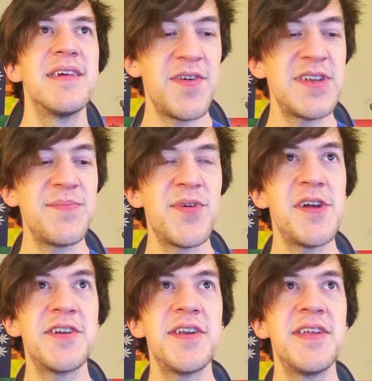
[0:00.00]
First
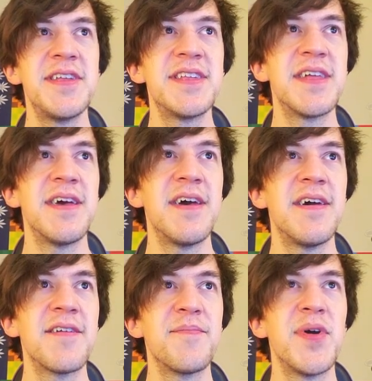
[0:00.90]
impression is
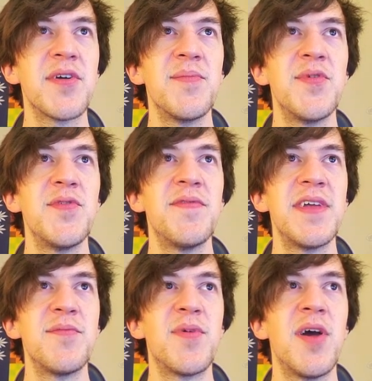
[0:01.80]
a bug move
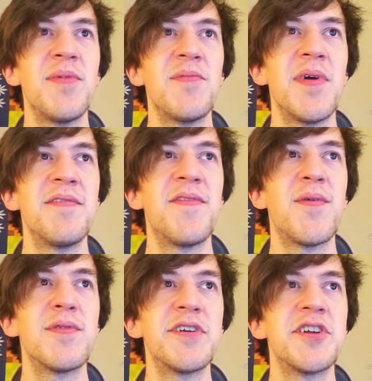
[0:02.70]
that you'll probably run
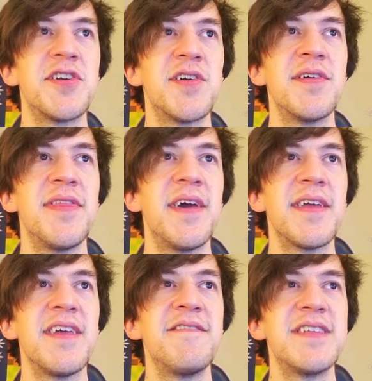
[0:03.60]
for sure
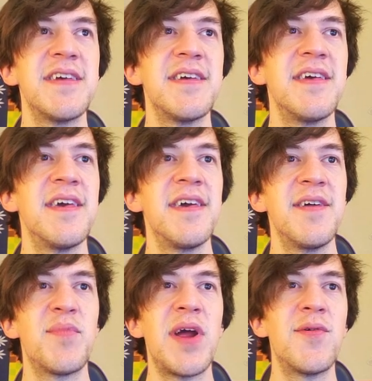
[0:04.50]
that gives it
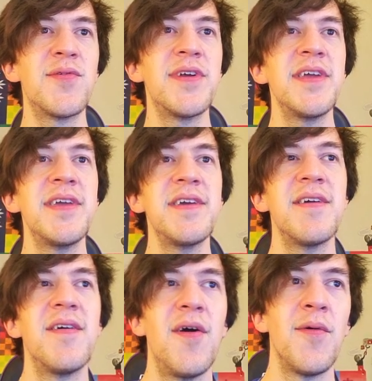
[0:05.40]
priority
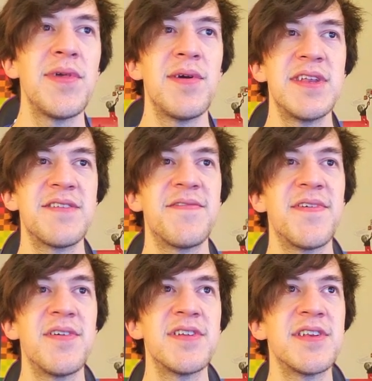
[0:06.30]
only on its
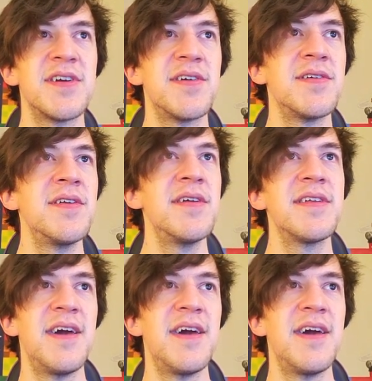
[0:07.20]
first turn,